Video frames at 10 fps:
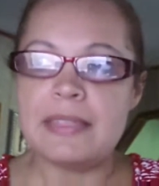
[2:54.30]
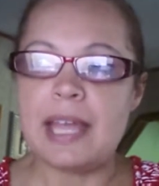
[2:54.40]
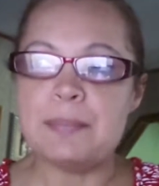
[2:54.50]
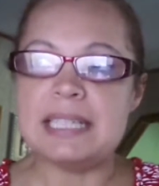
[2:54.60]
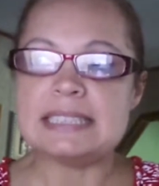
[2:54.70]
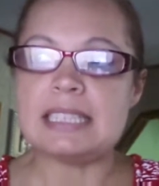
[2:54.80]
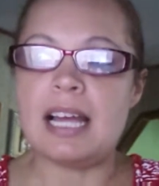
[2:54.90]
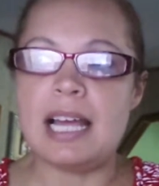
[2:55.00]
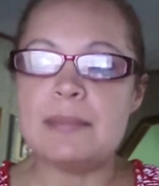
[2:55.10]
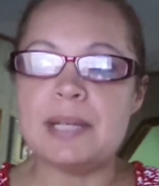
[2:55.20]
That means
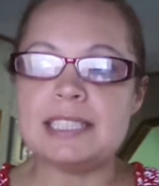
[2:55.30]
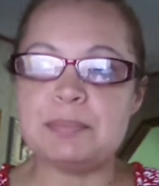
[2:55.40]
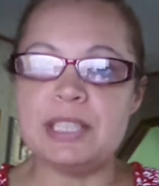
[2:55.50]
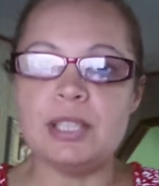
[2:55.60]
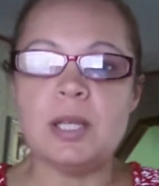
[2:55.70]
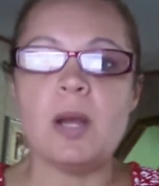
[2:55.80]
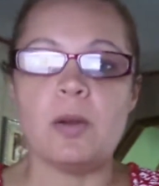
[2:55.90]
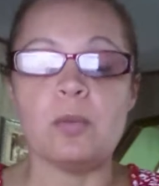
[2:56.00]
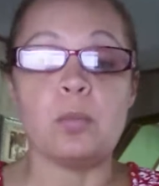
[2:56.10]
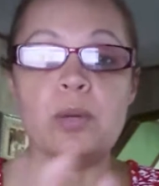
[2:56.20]
that I must be
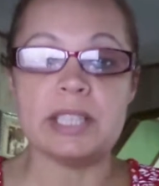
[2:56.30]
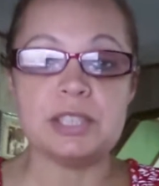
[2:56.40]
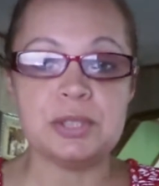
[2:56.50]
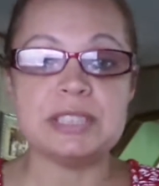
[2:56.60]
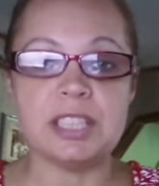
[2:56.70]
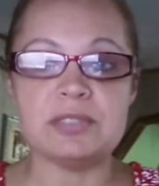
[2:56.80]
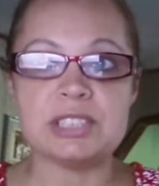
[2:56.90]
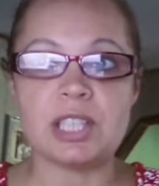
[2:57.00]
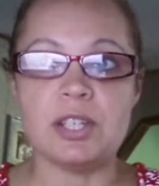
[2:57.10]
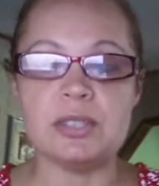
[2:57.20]
willing to
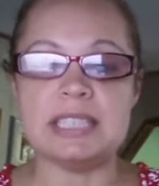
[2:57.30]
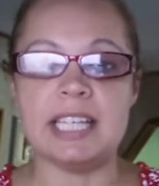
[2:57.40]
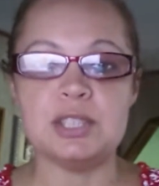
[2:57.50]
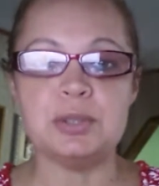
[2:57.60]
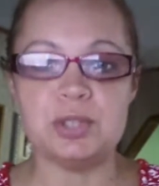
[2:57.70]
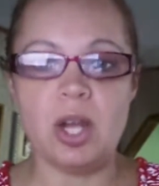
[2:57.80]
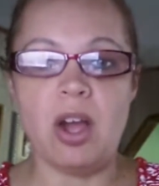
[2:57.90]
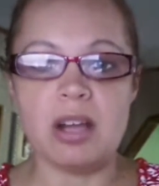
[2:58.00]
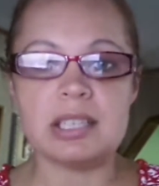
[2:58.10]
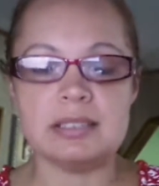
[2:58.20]
self-disclose and to
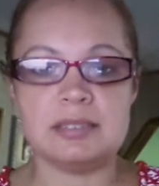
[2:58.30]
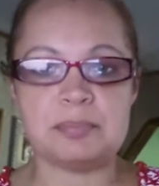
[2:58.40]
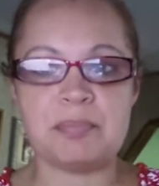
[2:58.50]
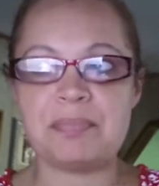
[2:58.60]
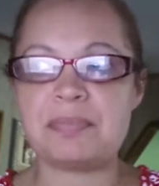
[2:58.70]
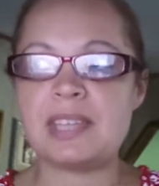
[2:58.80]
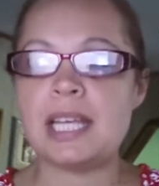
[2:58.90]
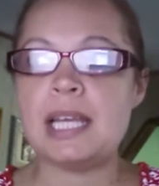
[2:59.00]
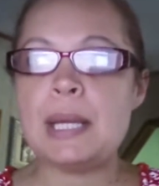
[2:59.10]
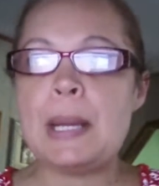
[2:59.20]
talk,
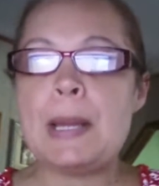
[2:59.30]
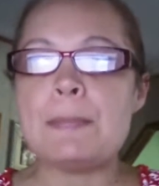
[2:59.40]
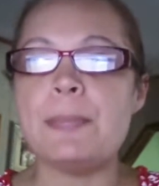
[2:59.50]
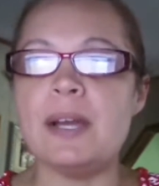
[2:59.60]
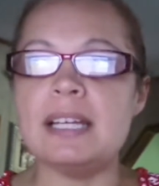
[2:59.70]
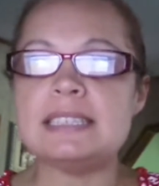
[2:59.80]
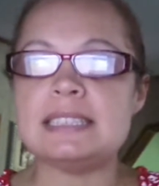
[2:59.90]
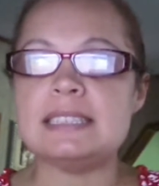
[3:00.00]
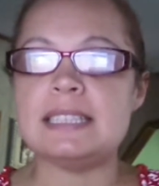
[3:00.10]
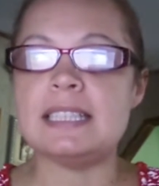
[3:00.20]

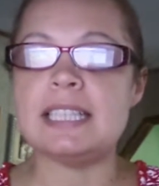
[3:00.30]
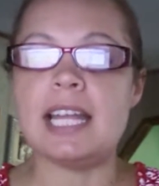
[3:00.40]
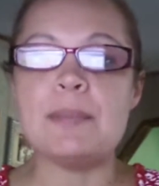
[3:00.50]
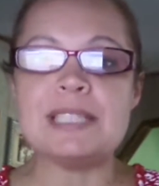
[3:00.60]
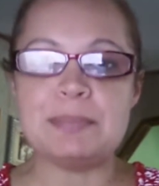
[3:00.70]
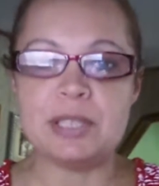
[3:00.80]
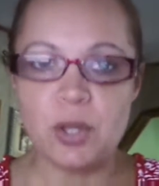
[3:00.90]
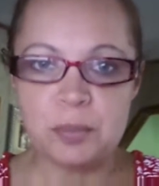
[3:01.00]
but that I must be